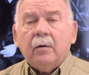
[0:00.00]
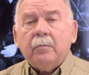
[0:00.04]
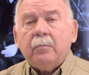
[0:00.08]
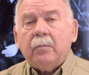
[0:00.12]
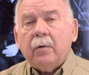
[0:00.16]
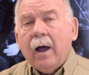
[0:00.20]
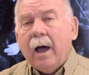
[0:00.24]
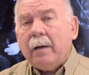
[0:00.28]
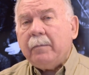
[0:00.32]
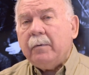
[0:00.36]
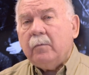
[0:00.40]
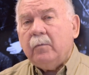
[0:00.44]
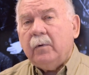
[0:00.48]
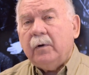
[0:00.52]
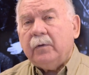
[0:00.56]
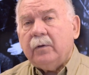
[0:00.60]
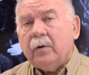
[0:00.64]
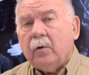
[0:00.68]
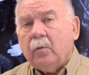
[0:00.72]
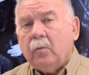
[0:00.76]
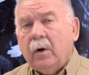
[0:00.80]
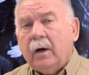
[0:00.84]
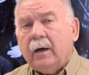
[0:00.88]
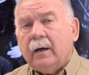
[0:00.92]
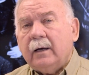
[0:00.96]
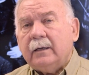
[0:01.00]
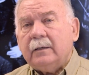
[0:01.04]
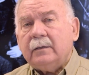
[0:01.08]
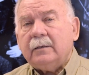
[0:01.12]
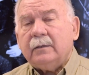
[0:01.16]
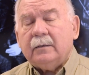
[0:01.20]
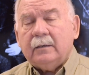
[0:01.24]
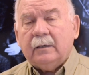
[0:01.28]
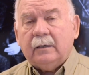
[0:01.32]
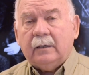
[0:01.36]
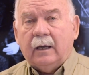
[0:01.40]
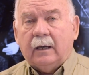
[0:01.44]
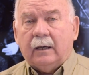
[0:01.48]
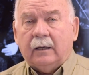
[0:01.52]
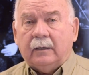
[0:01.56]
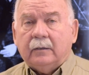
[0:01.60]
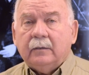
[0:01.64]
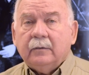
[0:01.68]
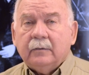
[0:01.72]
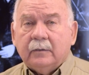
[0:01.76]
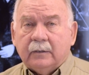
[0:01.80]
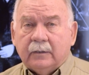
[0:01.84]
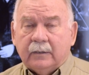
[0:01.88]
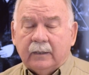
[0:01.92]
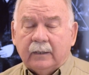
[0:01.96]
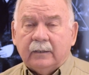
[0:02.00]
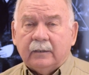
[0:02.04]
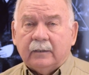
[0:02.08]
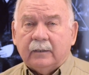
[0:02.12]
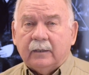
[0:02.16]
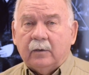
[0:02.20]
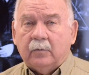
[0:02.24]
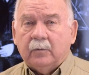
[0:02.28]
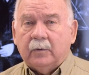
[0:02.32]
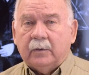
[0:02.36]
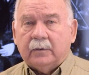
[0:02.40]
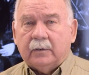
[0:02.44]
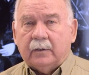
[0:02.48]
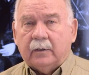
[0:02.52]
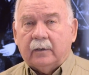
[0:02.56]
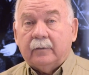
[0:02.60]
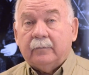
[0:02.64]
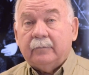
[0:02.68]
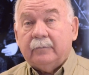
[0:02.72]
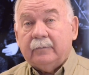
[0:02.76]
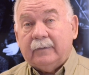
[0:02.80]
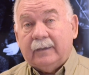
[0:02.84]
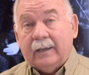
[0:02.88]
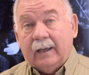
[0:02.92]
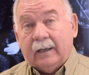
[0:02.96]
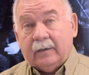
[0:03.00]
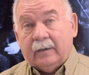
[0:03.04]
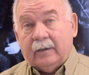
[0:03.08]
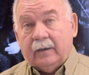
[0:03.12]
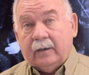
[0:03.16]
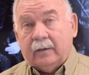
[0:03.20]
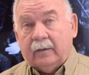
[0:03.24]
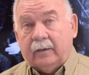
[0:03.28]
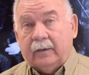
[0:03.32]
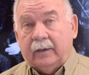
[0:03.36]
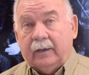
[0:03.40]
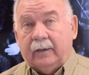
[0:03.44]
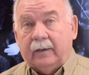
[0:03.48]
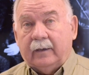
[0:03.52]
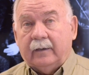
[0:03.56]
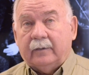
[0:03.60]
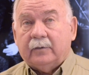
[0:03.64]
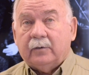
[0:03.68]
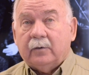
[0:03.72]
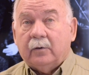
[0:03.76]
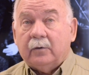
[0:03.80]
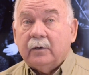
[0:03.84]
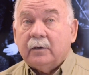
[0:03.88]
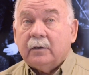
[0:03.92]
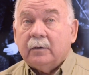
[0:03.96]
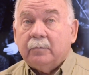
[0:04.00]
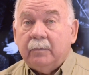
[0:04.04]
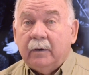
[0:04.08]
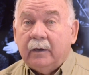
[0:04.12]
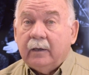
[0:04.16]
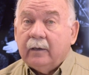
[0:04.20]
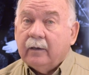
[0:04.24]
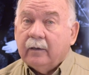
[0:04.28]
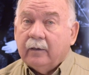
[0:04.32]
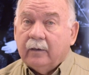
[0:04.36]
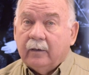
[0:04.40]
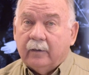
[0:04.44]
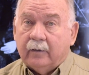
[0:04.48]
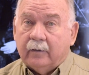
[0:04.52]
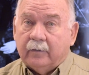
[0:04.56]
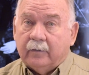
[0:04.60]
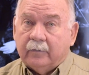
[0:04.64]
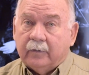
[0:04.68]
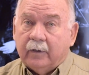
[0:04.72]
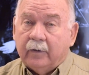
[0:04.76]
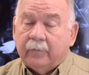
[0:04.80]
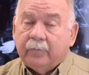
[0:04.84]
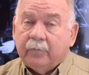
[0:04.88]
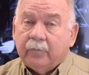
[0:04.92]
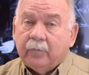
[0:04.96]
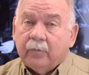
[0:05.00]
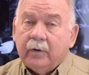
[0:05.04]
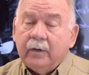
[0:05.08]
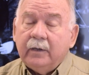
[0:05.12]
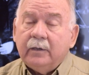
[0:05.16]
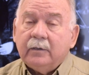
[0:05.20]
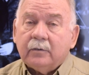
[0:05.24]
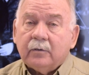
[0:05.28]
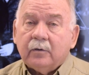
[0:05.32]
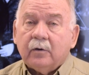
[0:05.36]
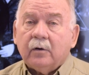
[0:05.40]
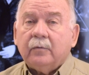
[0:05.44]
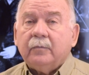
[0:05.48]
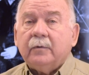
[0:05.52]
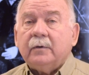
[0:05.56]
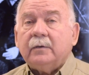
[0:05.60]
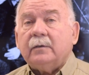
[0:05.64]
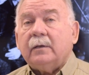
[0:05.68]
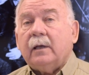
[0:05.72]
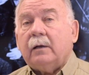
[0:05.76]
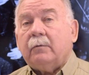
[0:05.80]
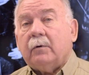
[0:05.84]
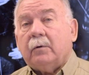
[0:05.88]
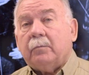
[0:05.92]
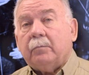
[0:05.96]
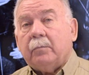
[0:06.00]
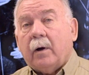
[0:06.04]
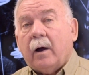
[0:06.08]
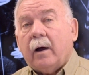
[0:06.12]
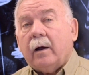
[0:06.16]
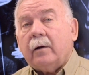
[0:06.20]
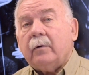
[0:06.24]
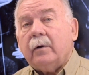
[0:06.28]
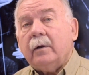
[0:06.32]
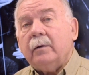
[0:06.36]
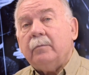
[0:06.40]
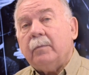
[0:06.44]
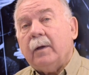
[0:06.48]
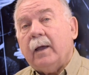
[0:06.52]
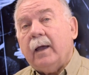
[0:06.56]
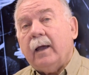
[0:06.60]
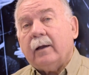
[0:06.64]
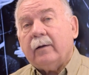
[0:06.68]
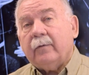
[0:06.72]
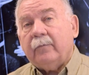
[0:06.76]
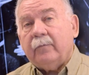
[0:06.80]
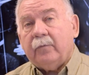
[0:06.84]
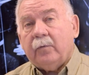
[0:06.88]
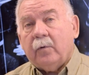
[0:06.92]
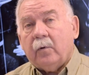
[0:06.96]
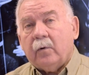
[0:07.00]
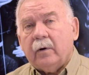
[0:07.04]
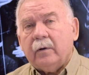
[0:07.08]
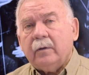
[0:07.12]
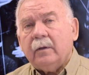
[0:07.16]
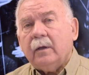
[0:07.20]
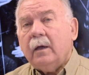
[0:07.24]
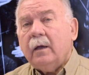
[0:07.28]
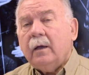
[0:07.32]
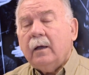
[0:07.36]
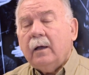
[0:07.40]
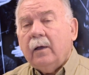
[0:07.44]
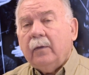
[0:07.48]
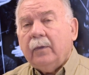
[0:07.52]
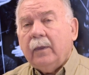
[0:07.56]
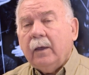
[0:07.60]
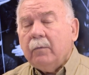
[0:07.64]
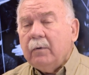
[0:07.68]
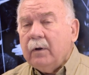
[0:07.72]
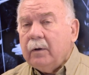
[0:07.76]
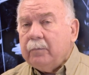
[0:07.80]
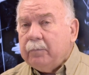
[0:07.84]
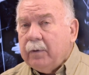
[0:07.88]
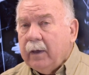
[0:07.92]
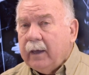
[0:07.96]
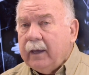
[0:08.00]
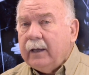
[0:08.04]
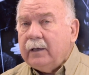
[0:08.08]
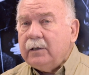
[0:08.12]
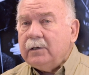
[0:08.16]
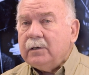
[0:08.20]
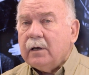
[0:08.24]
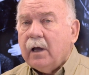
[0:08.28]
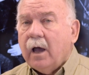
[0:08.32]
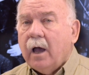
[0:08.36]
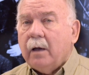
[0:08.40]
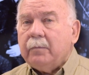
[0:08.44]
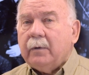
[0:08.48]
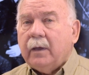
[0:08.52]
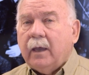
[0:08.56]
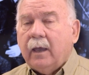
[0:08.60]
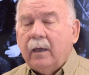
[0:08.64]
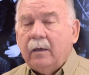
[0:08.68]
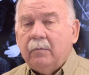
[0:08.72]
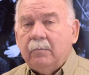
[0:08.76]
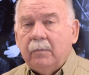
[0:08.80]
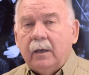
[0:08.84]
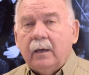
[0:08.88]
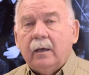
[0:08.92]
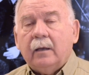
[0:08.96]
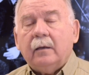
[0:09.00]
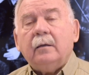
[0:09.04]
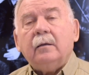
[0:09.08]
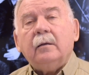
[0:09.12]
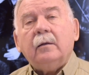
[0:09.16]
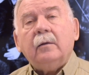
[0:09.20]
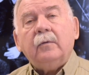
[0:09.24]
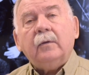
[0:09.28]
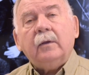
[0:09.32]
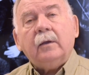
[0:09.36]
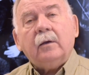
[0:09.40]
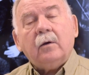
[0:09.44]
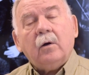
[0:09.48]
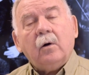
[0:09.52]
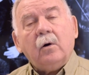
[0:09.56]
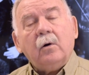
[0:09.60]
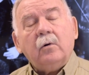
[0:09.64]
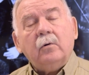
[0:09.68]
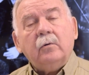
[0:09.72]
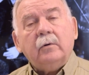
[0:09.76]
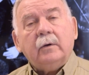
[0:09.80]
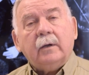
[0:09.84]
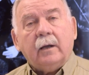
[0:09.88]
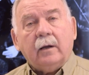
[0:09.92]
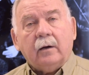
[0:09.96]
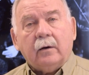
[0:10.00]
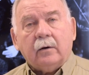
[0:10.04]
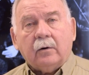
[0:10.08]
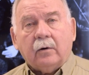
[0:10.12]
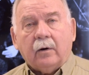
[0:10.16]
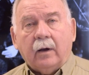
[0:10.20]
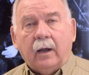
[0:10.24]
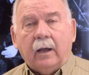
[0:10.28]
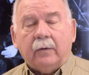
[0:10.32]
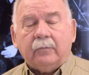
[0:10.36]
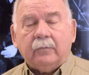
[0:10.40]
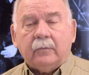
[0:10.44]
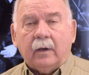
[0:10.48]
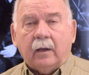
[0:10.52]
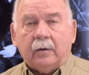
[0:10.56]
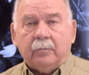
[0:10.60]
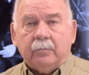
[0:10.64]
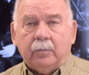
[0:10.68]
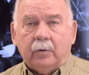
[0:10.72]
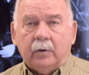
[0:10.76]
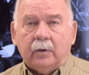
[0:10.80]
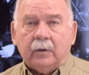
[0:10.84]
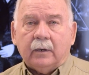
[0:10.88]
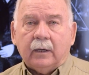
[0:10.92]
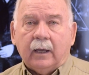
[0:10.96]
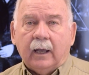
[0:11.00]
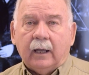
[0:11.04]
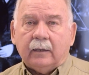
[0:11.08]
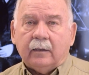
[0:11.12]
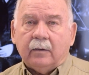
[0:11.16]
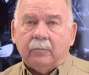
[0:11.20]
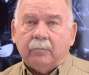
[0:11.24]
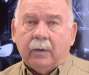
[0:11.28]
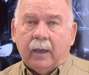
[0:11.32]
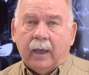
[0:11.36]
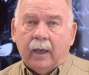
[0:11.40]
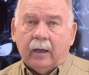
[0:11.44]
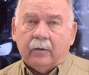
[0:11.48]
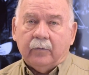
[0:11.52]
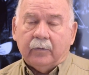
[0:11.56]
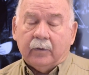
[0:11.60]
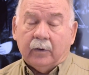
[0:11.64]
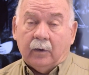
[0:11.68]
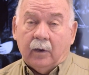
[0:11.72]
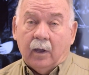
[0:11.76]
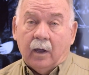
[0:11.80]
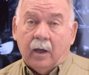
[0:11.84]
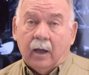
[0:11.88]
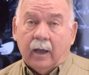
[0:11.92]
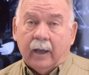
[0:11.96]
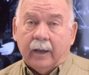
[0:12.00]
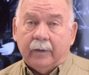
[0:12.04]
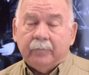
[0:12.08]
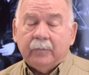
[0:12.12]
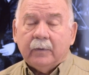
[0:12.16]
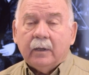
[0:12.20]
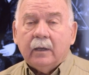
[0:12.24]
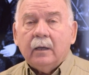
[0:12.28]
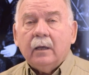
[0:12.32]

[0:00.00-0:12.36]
Problem with it was, since it was technically, so to speak, a free service, they were bartering back and forth, that when a paid job came in, the co-owned aircraft got put at the back of the line.